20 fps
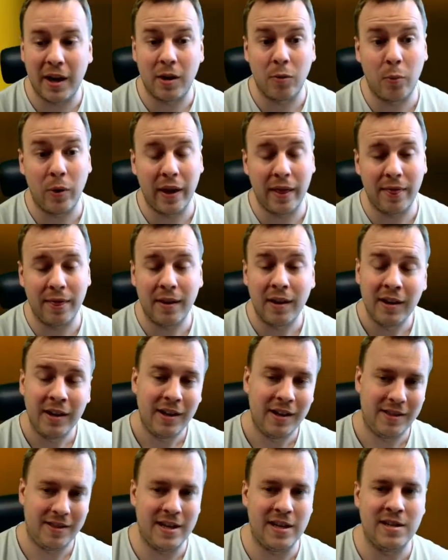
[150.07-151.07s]
the wind
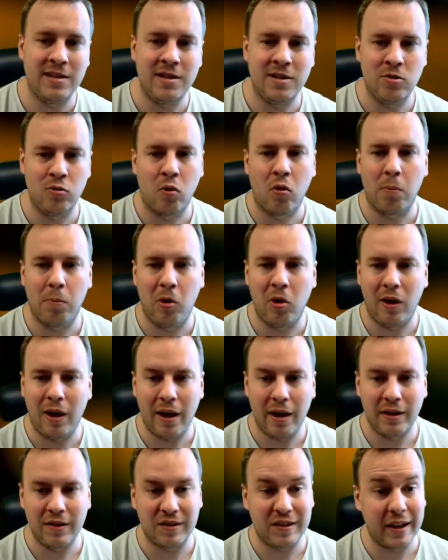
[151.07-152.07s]
than normal
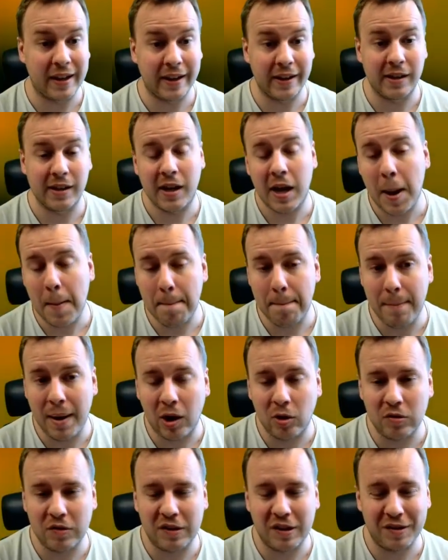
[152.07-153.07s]
second
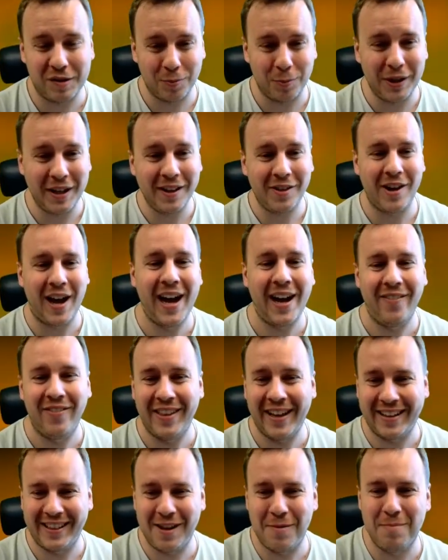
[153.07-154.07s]
bounces. So we need to have
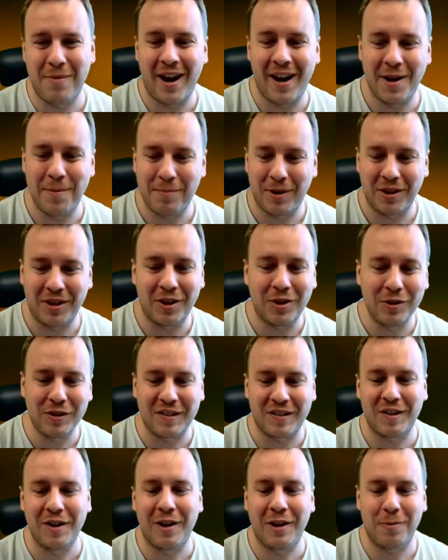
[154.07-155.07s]
that in mind, but good
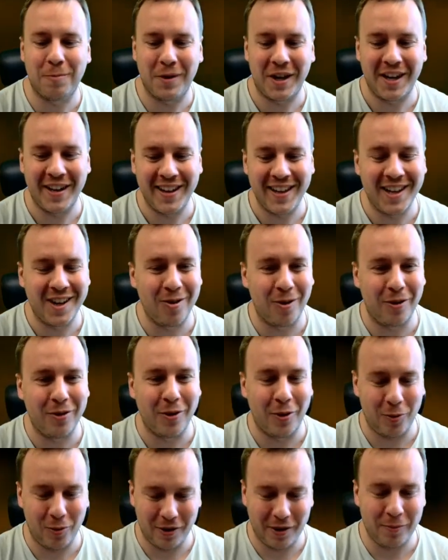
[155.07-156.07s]
start with an eagle on
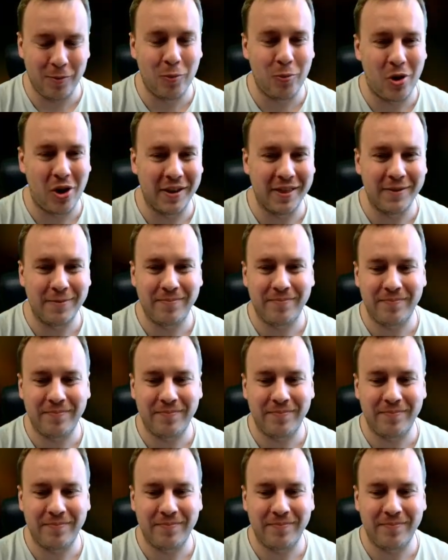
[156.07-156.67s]
hole number one.